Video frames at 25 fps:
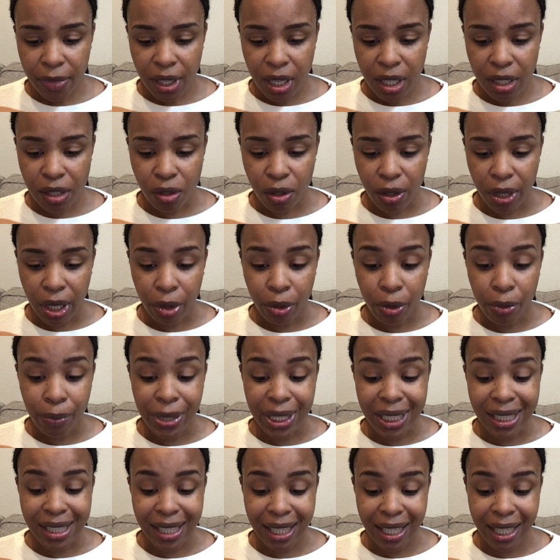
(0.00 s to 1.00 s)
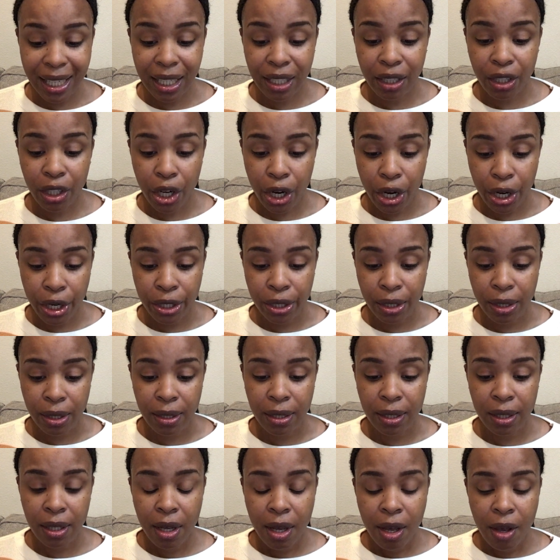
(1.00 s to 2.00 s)
So there would be 10
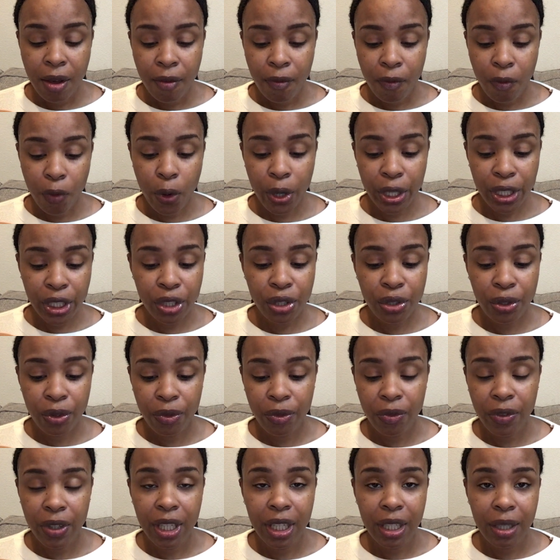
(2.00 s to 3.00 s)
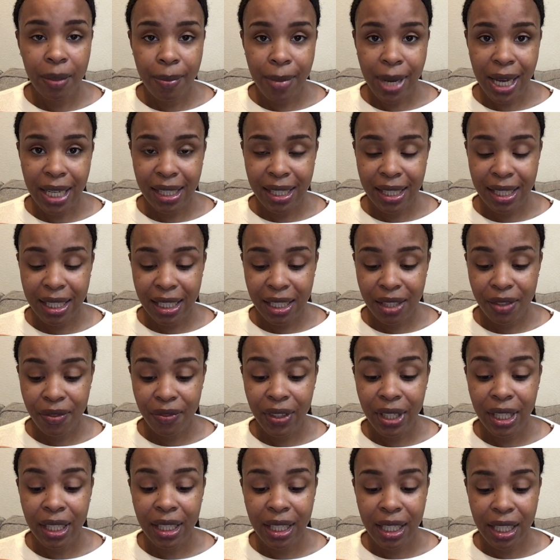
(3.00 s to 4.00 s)
curtains, 42 feet by 6
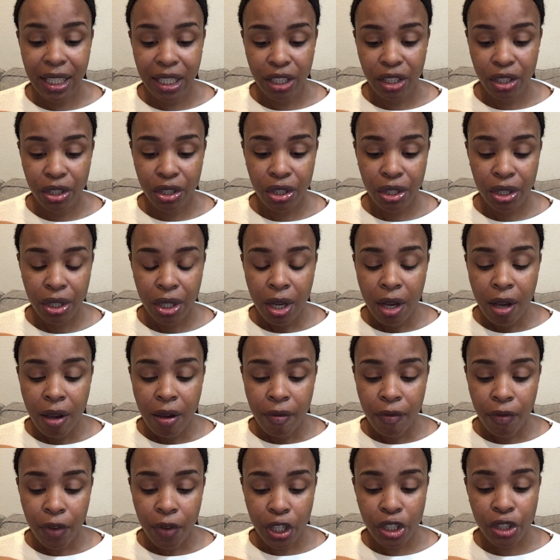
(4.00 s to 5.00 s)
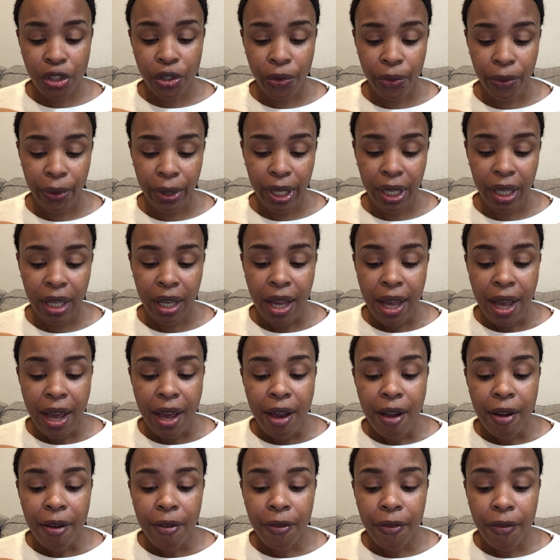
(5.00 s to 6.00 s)
feet each. Verse 3,
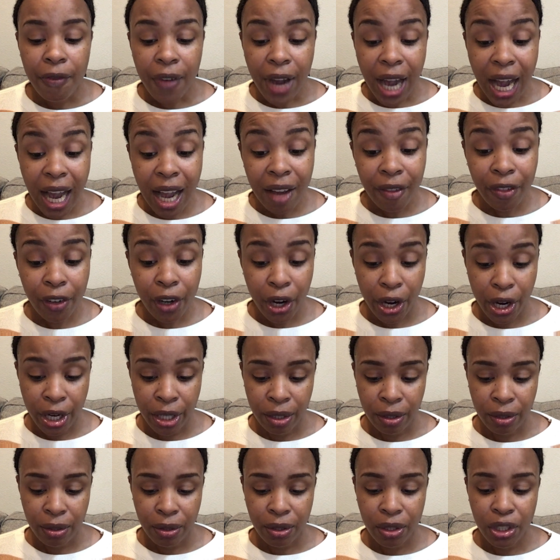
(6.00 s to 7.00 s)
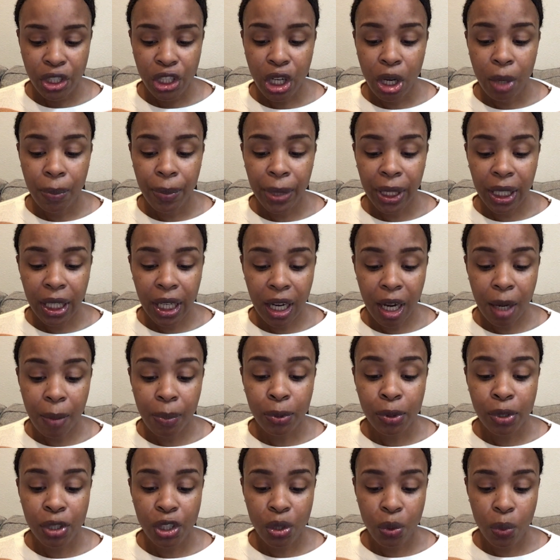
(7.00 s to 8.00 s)
5 curtains shall be
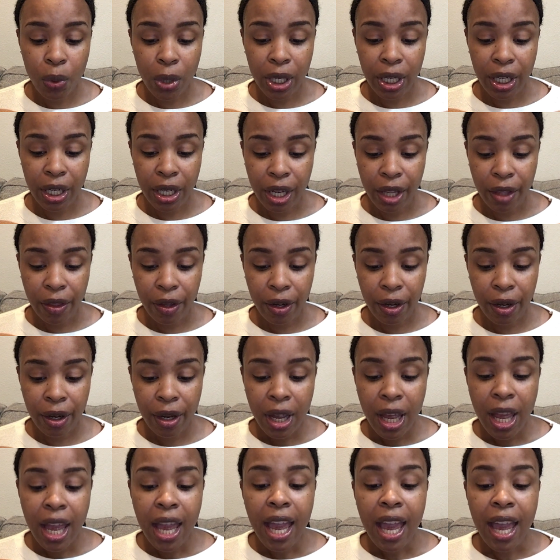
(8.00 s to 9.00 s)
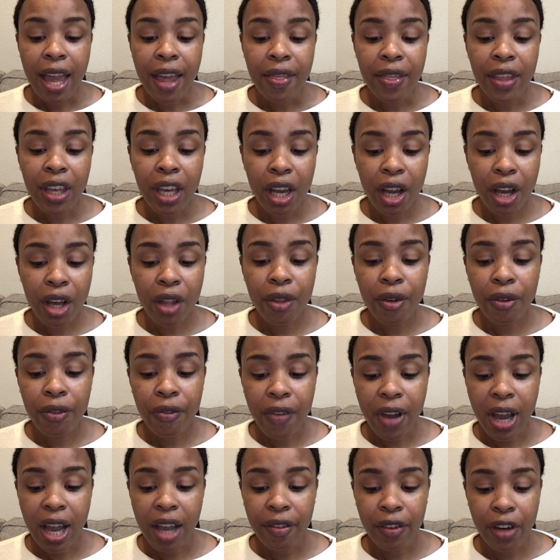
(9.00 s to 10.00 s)
coupled to one another, and the other
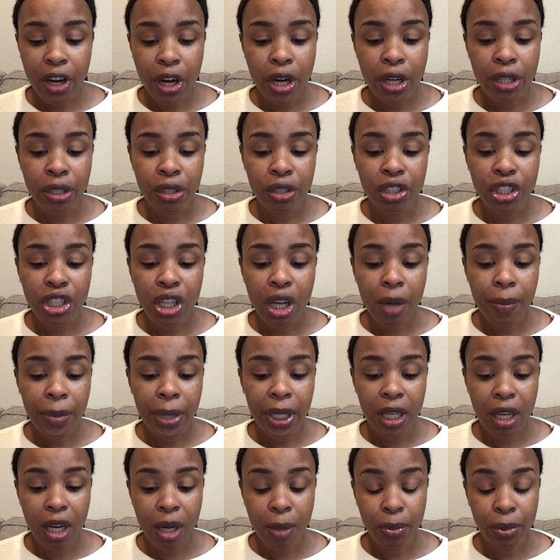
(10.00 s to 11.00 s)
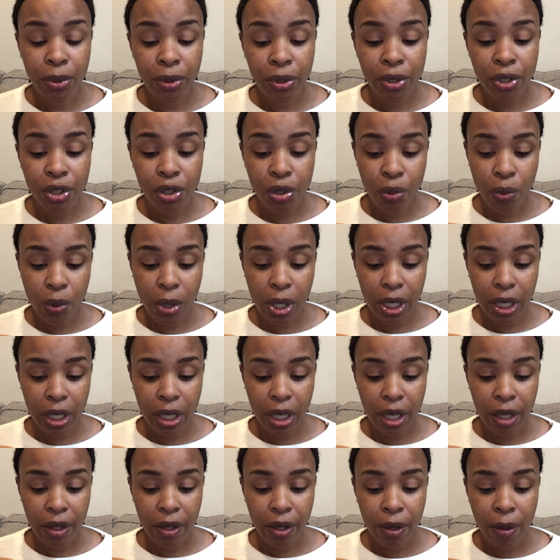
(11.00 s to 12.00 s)
5 curtains shall be coupled to one
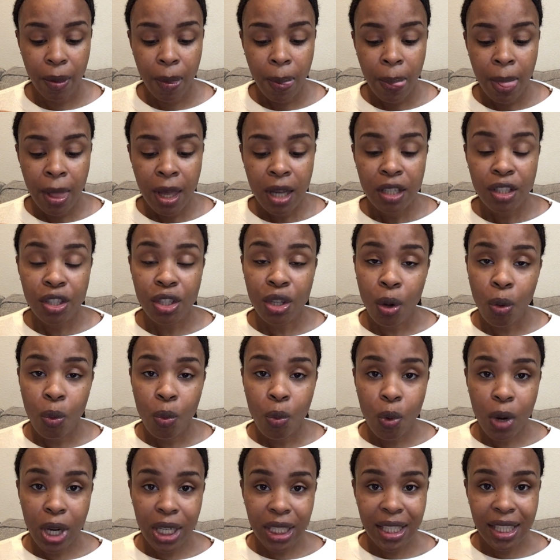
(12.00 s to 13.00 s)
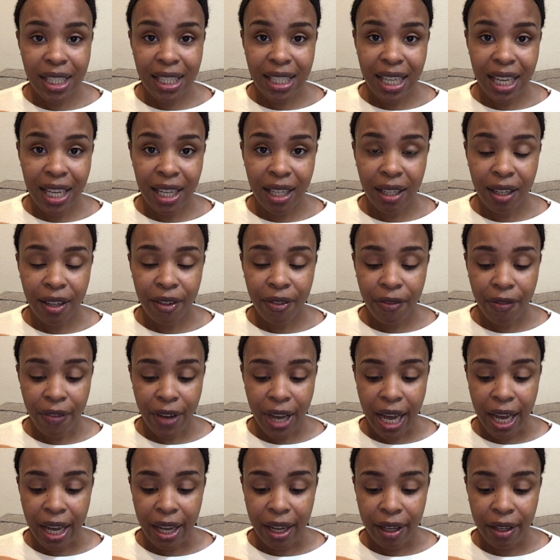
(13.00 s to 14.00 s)
another. So one set of
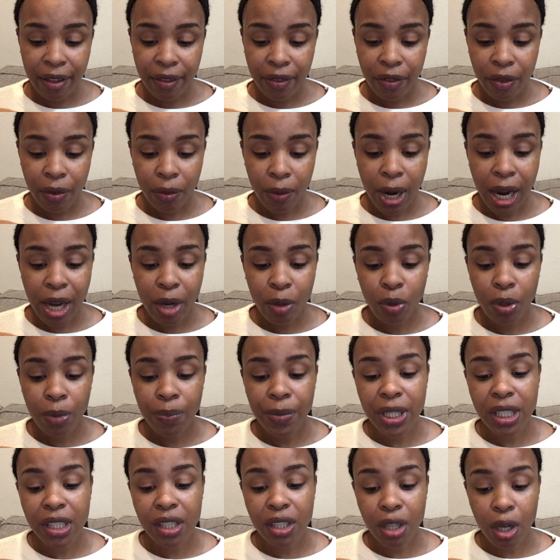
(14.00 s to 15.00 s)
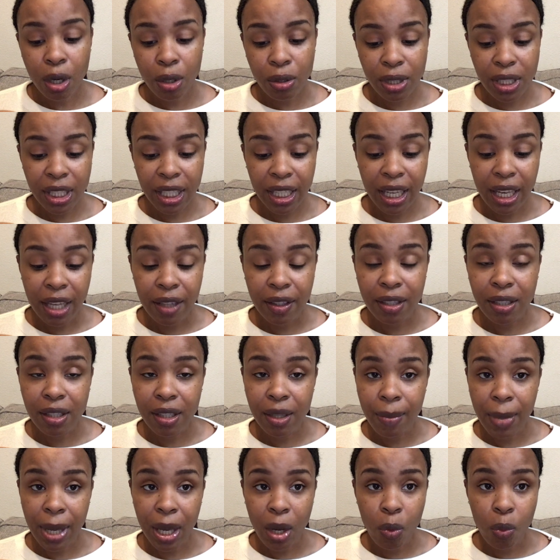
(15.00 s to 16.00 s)
5, right, would be sewn together to
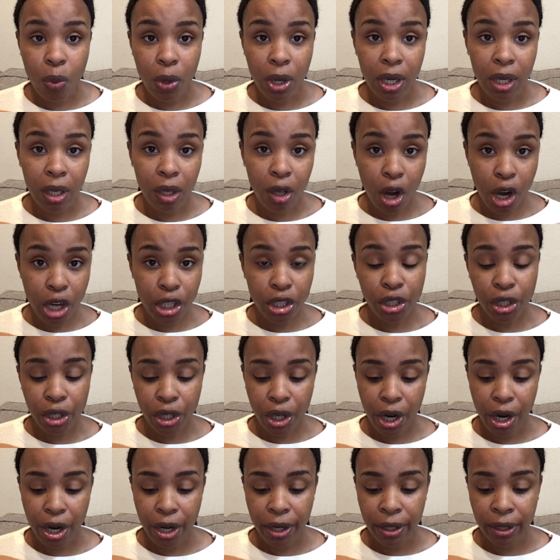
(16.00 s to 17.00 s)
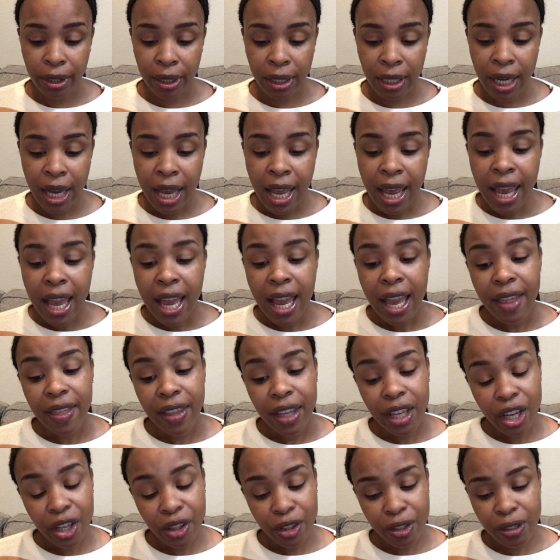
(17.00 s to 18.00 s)
make one larger curtain, and
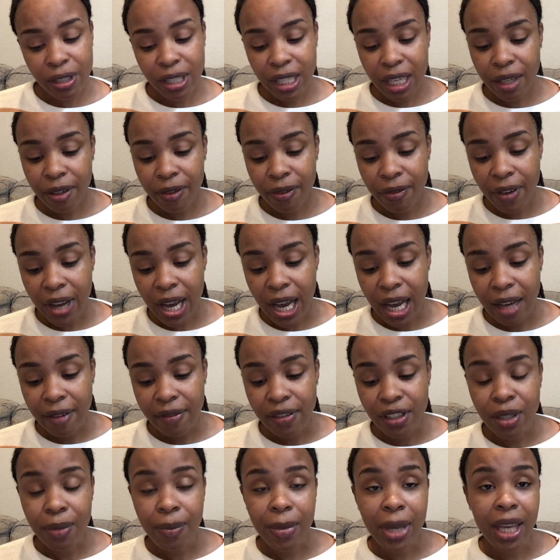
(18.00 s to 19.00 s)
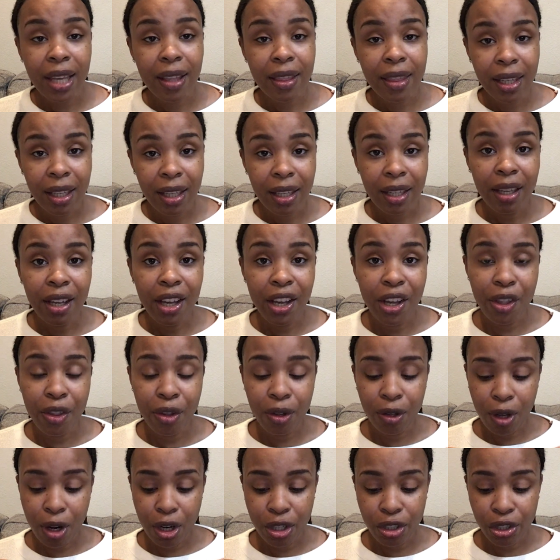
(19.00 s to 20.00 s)
the other set of 5 to make the other
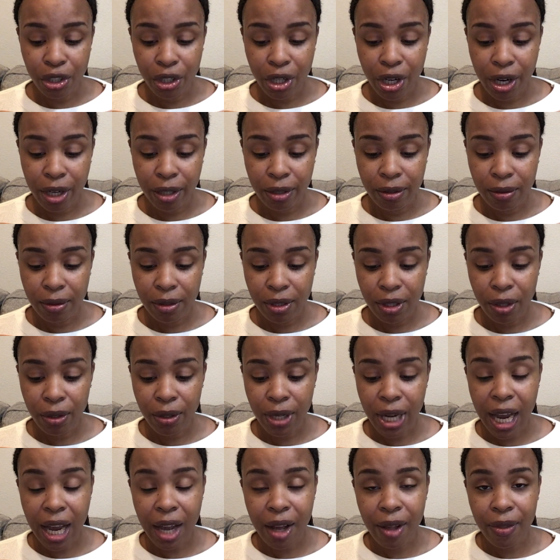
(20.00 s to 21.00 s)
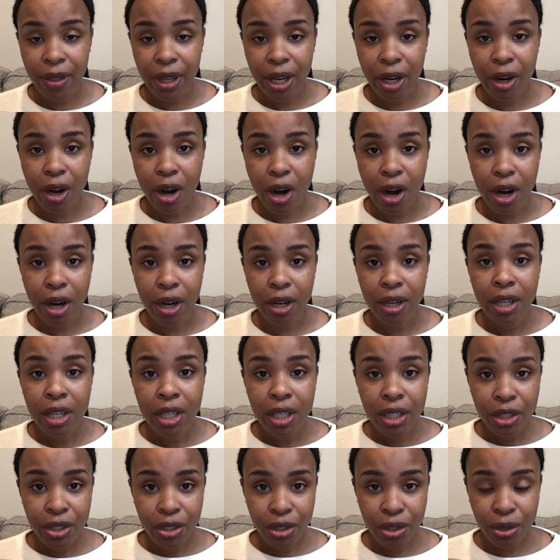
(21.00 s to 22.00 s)
larger curtain. So now there are
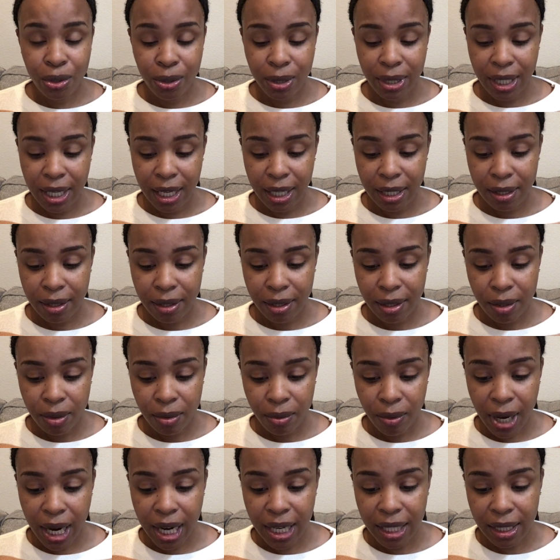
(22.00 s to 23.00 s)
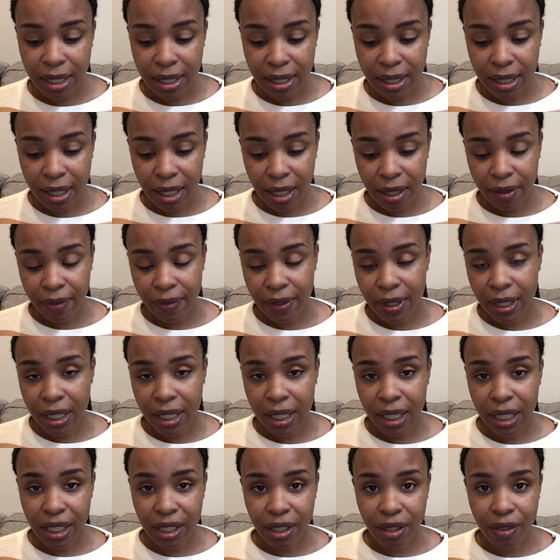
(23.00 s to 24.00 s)
2 sets, right? Instead of
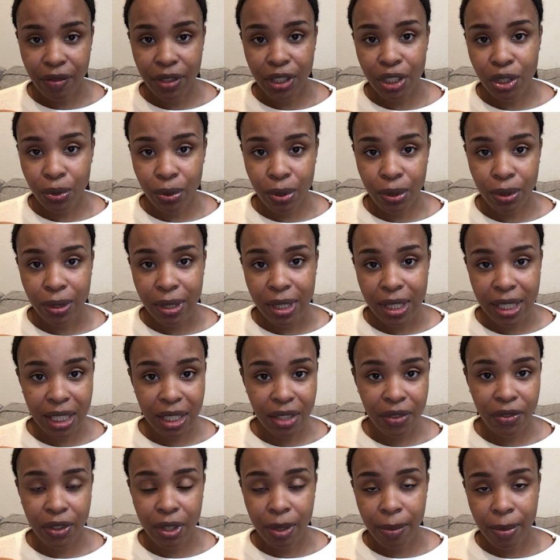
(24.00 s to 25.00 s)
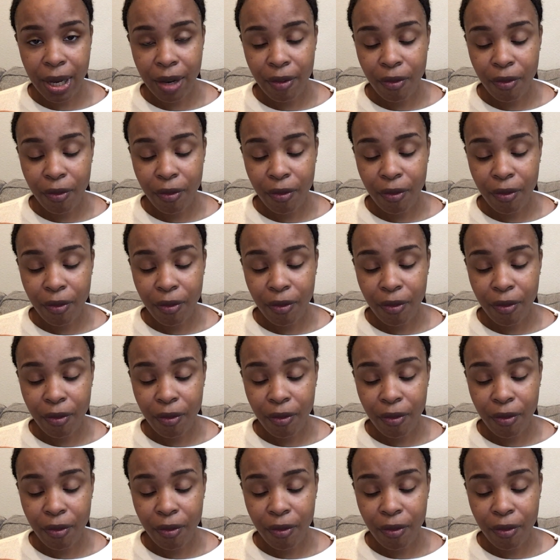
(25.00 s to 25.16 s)
the individual 6 foot by